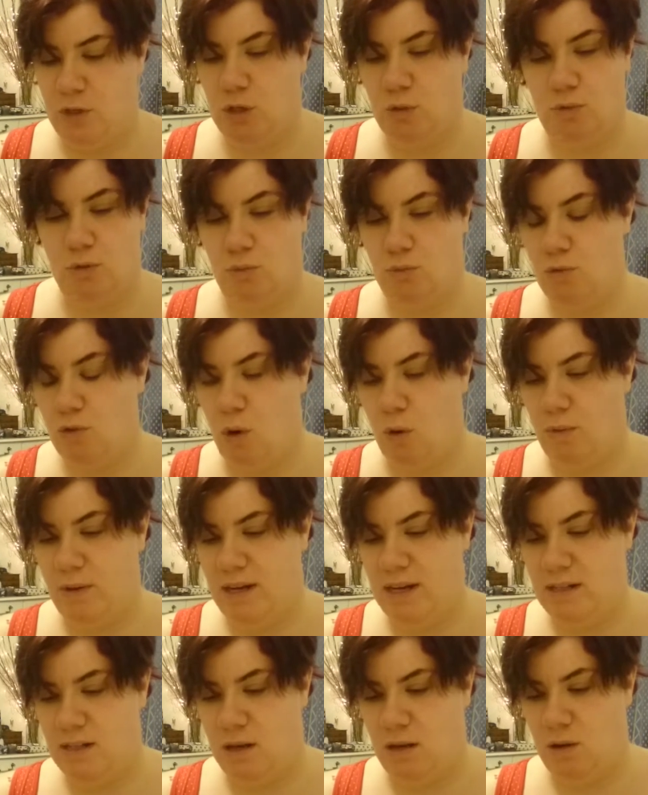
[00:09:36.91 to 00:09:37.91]
You do not
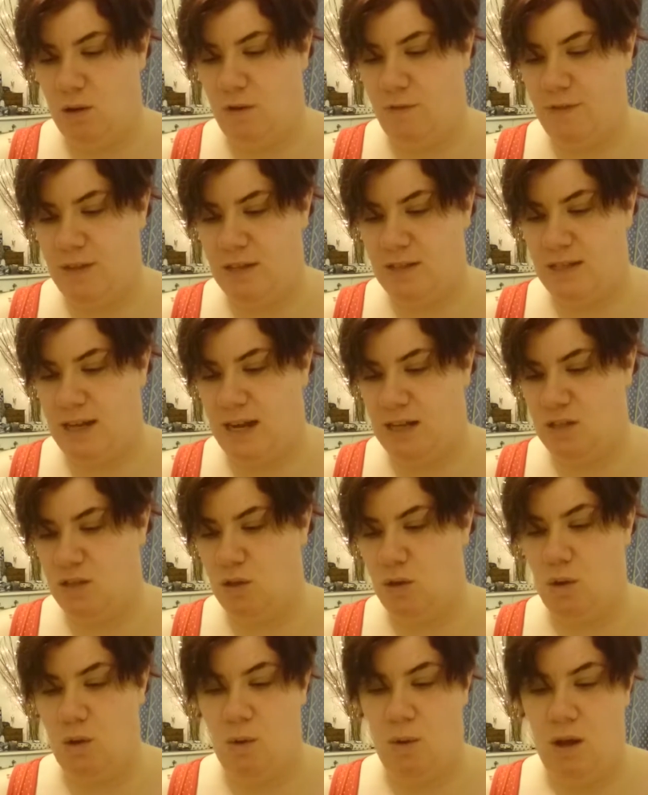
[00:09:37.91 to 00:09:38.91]
need a lot of this
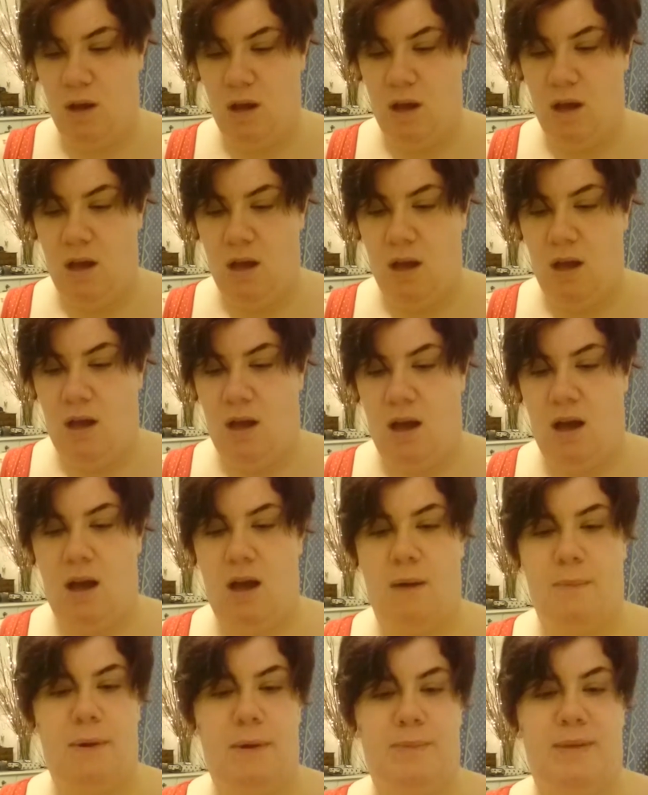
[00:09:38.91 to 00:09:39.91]
at all.
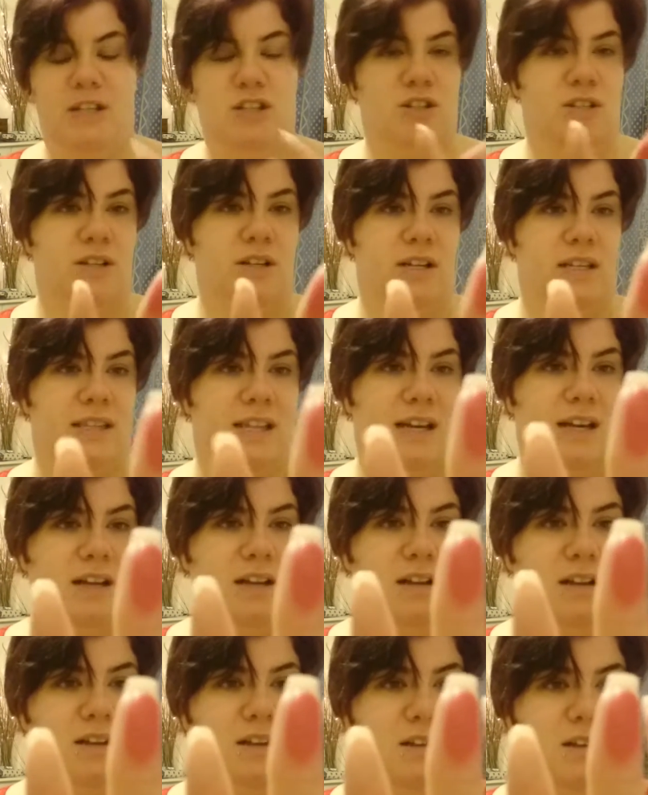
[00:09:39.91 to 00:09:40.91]
I mean, just look at that.